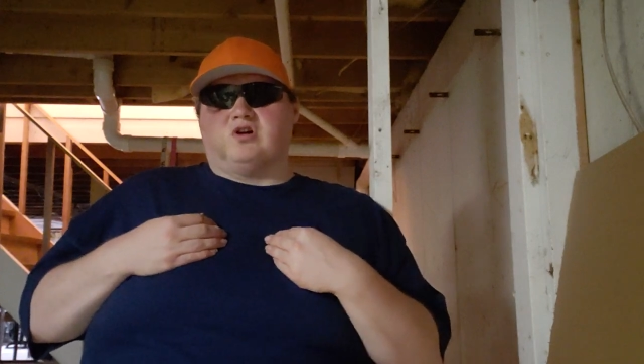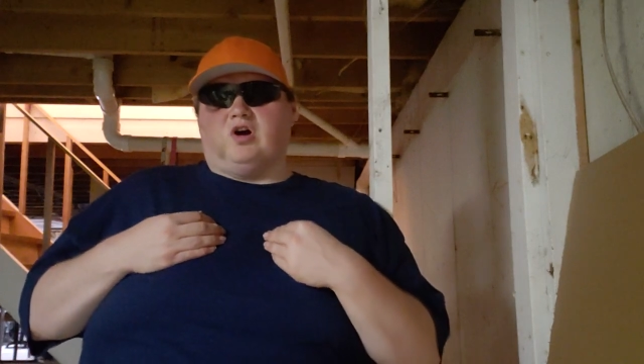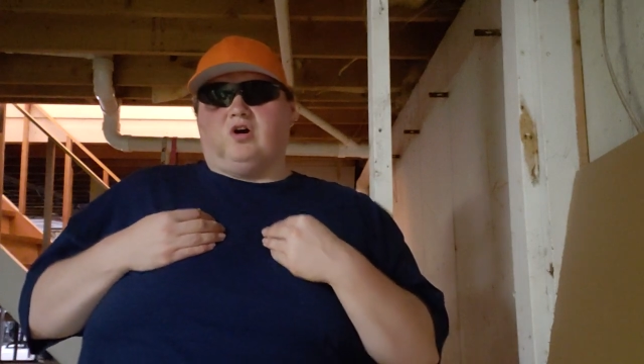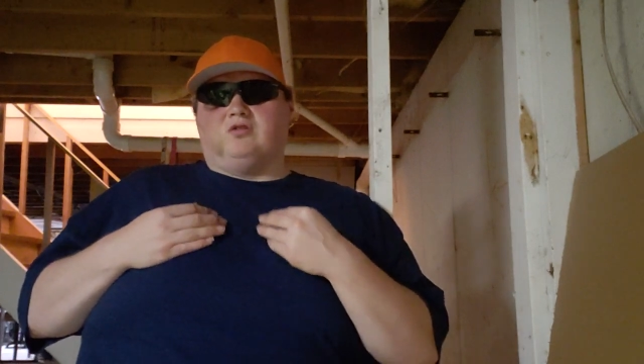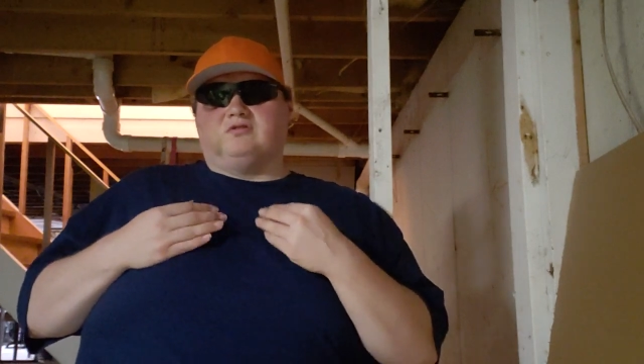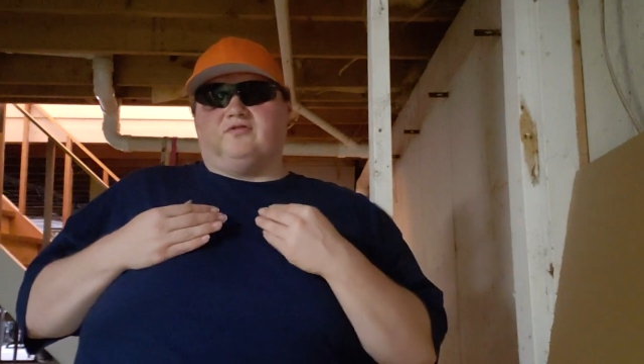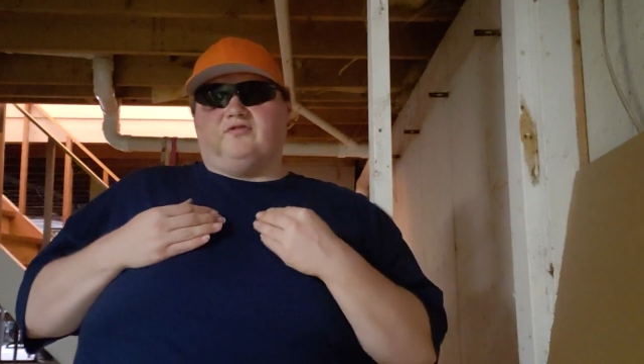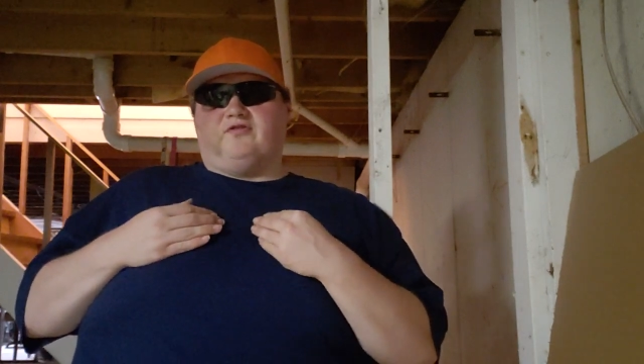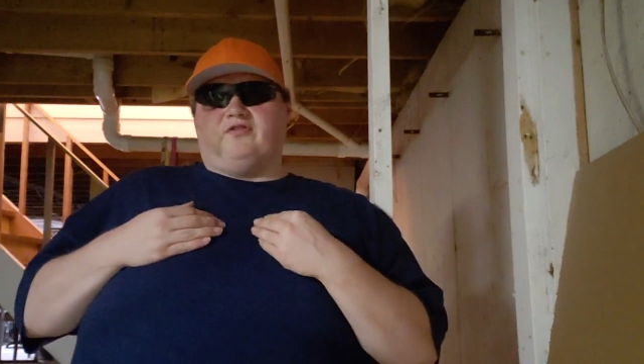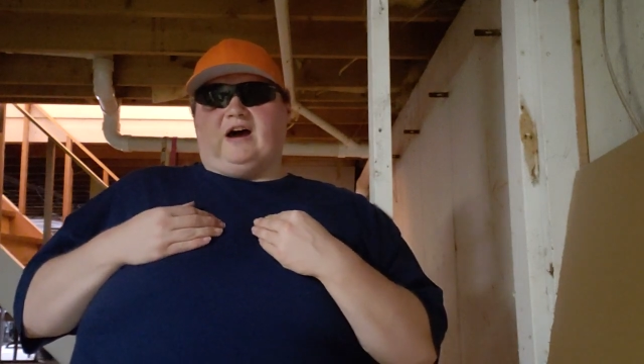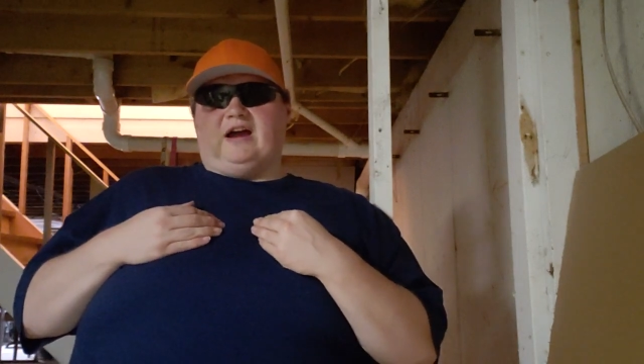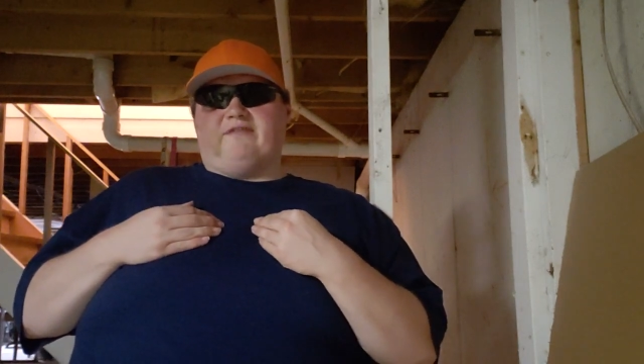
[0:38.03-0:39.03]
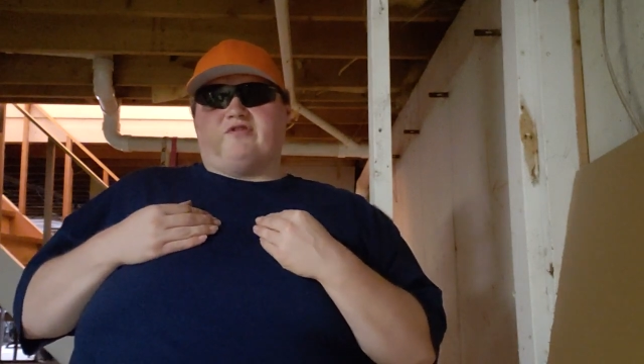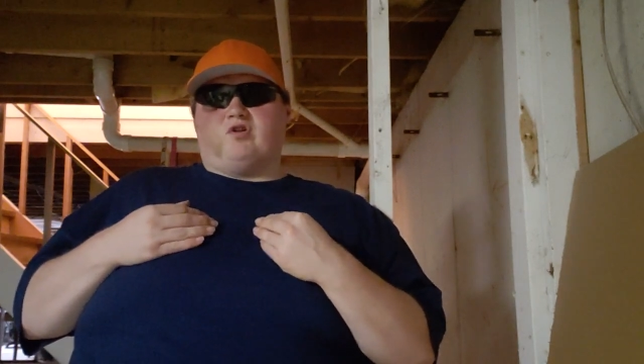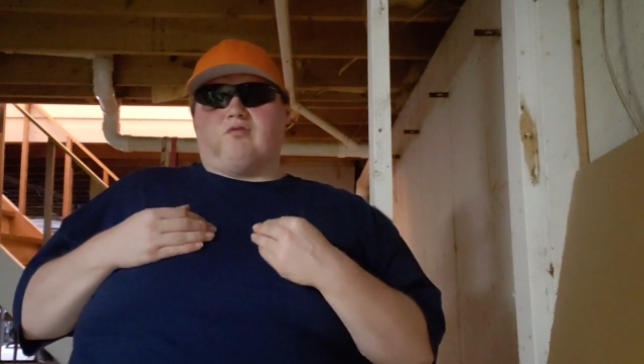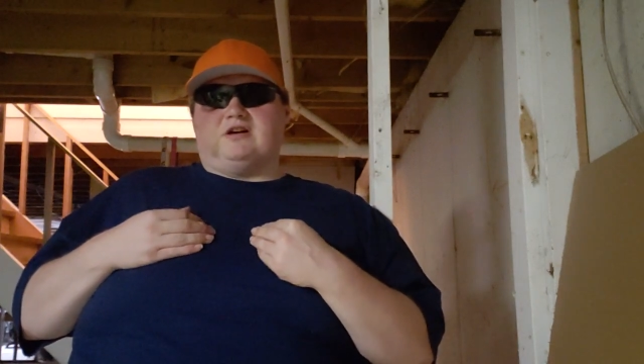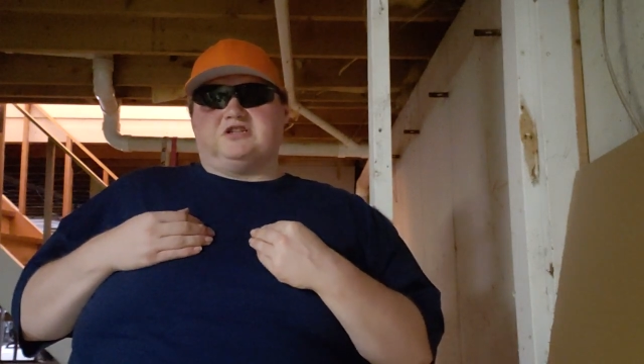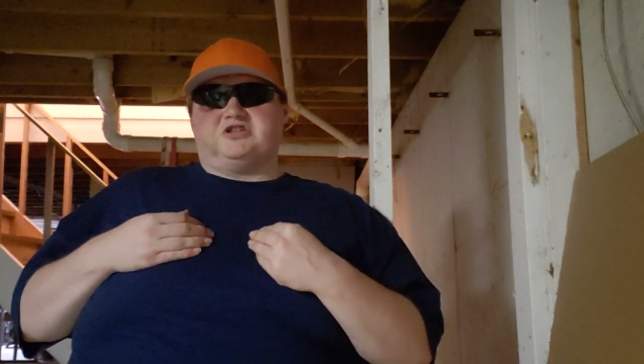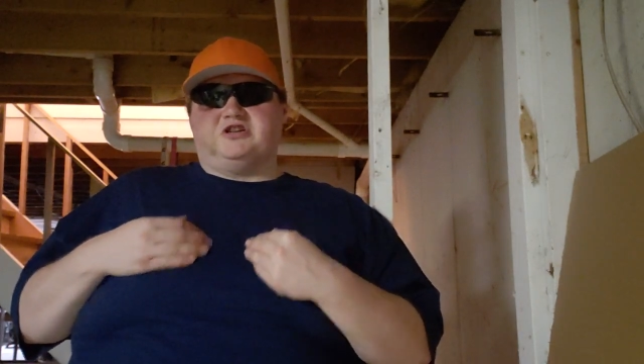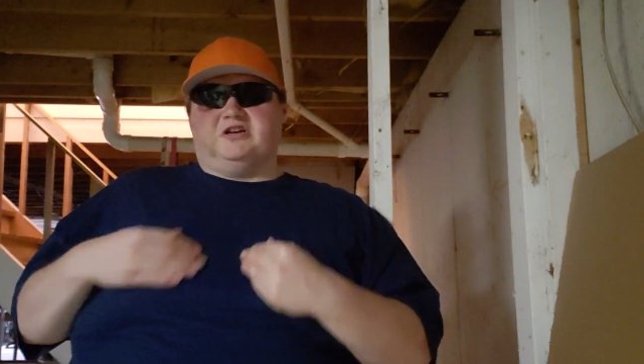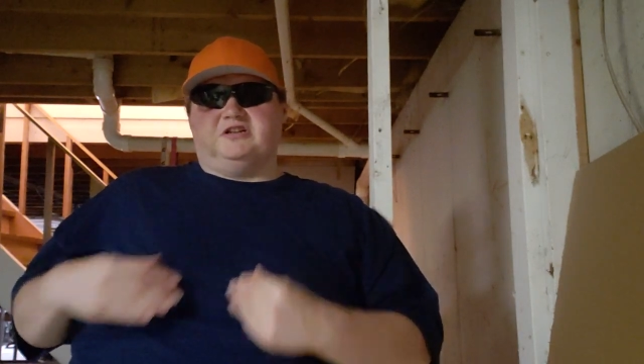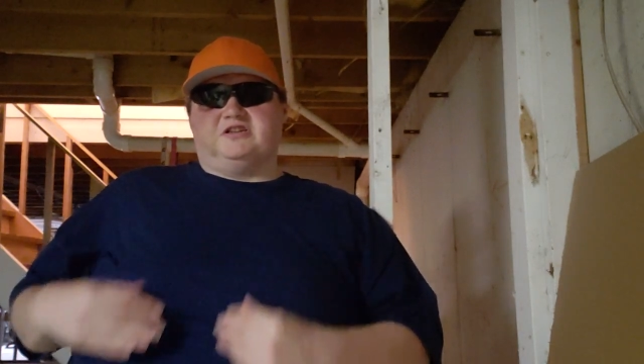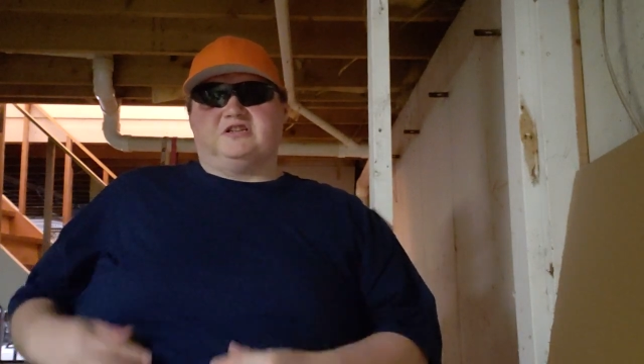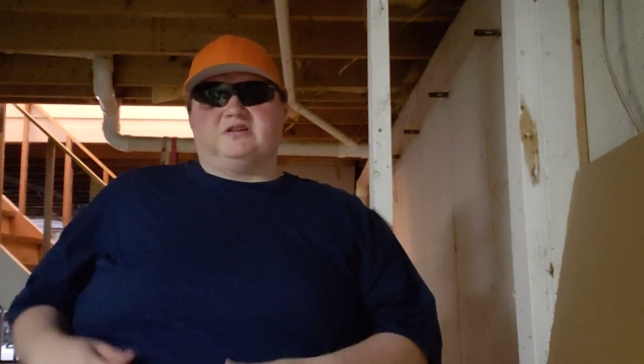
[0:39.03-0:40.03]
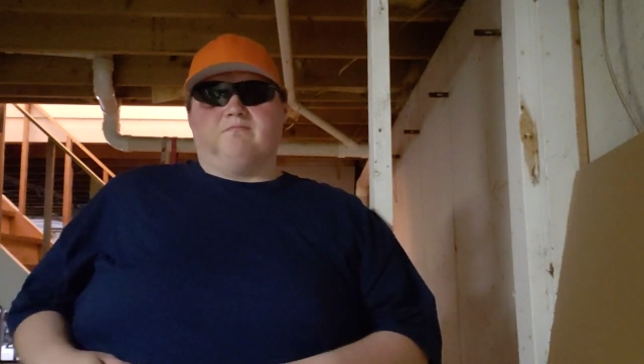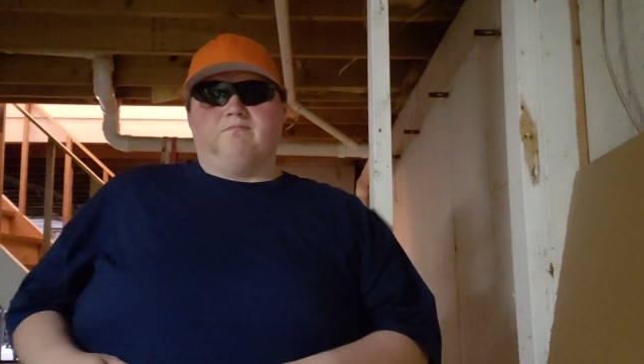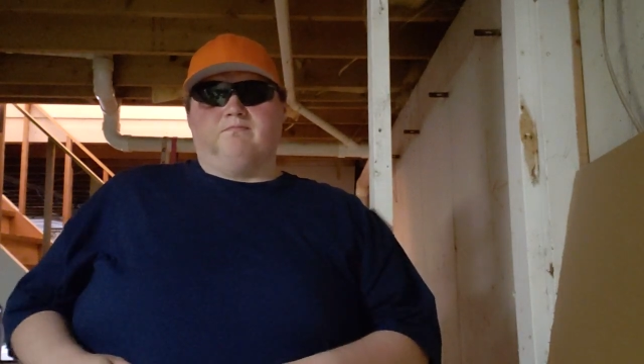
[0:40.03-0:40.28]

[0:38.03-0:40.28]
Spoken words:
called Five Questions?